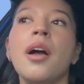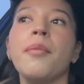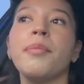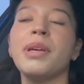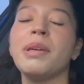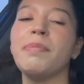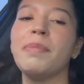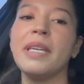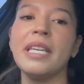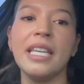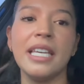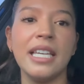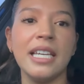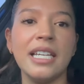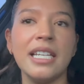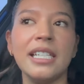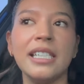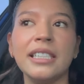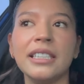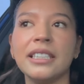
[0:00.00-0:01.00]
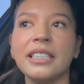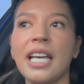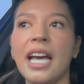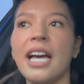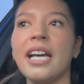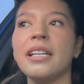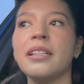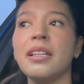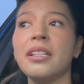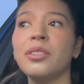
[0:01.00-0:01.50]
PPEs
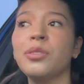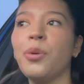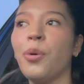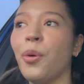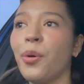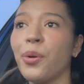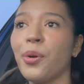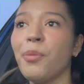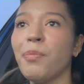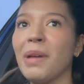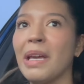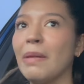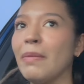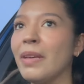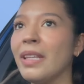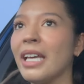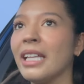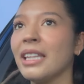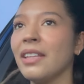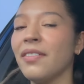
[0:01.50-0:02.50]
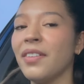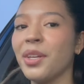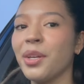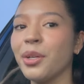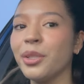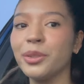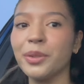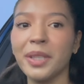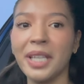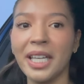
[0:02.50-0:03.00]
and in total maybe like the
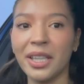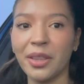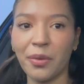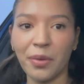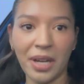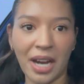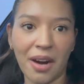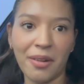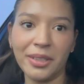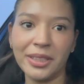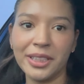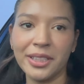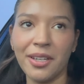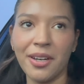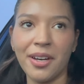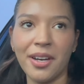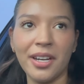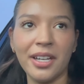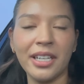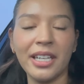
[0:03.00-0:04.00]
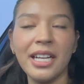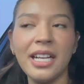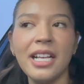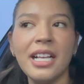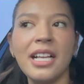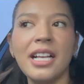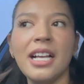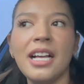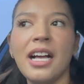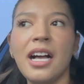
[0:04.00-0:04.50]
videos were like three hours long.
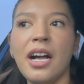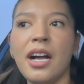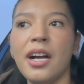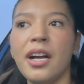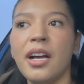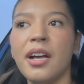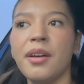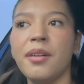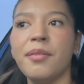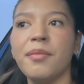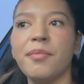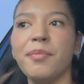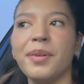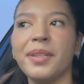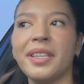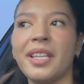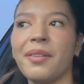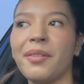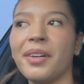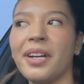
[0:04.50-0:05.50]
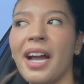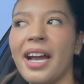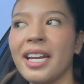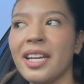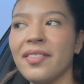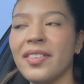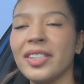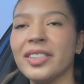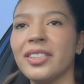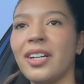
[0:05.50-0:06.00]
Um, but they were kind
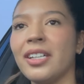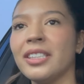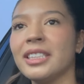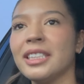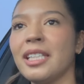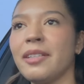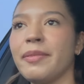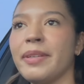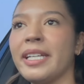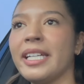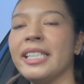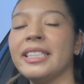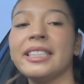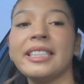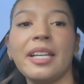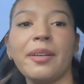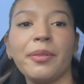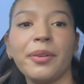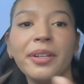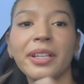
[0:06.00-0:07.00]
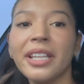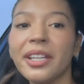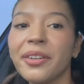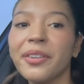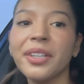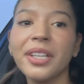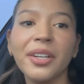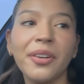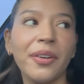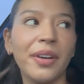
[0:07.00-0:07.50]
of exhausting because they were
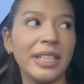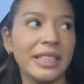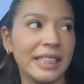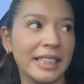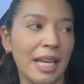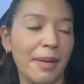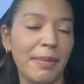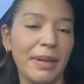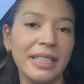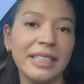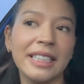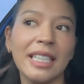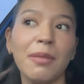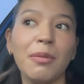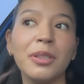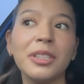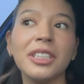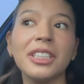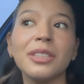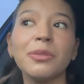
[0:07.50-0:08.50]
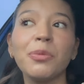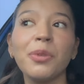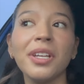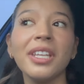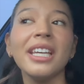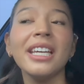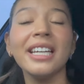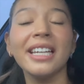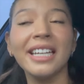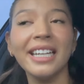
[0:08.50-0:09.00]
literally going step by step, which is
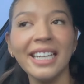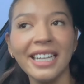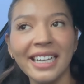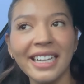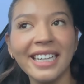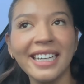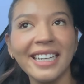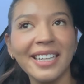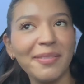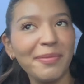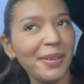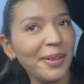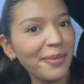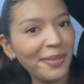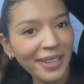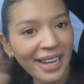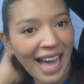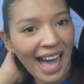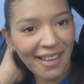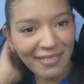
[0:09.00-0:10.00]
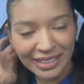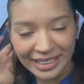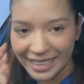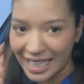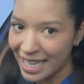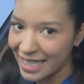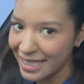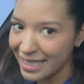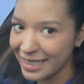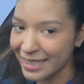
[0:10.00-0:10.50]
really good. But we have a
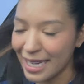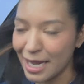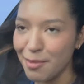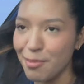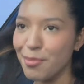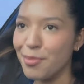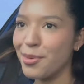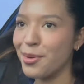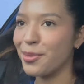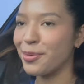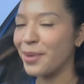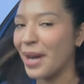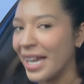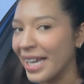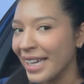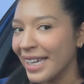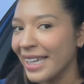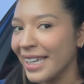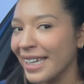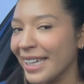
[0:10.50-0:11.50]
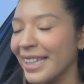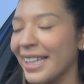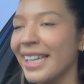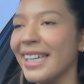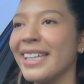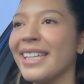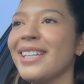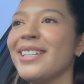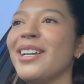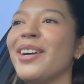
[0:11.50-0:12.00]
10 day break.
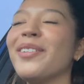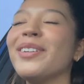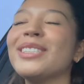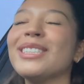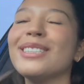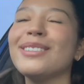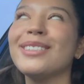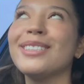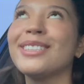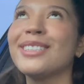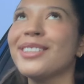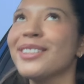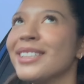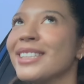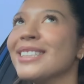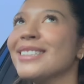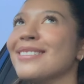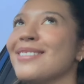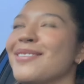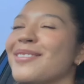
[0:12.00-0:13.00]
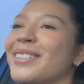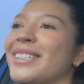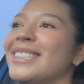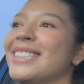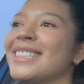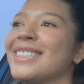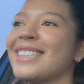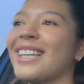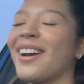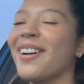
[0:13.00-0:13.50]
Like, you know, we should do this when we're in
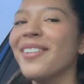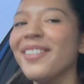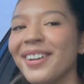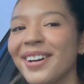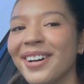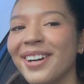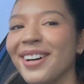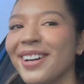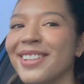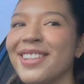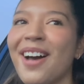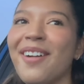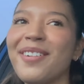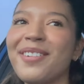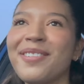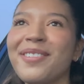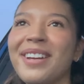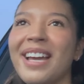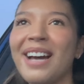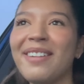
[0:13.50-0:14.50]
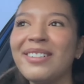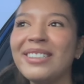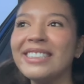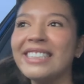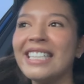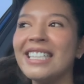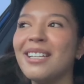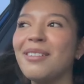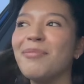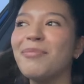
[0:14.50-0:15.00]
school, not when we have our
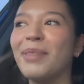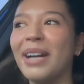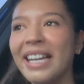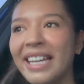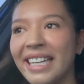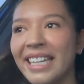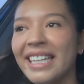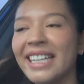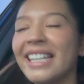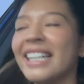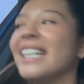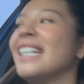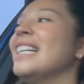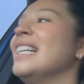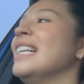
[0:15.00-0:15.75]
10 day break.